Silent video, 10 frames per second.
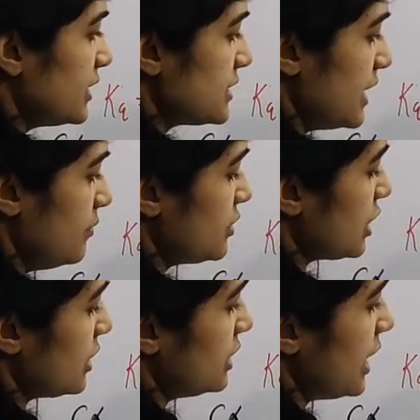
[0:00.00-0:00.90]
the same
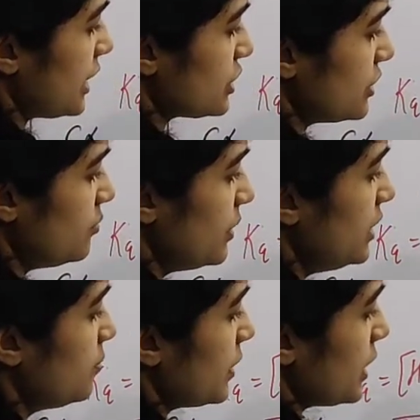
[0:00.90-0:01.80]
general reaction,
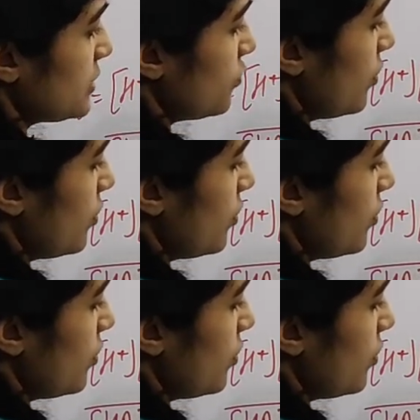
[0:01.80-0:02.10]
B plus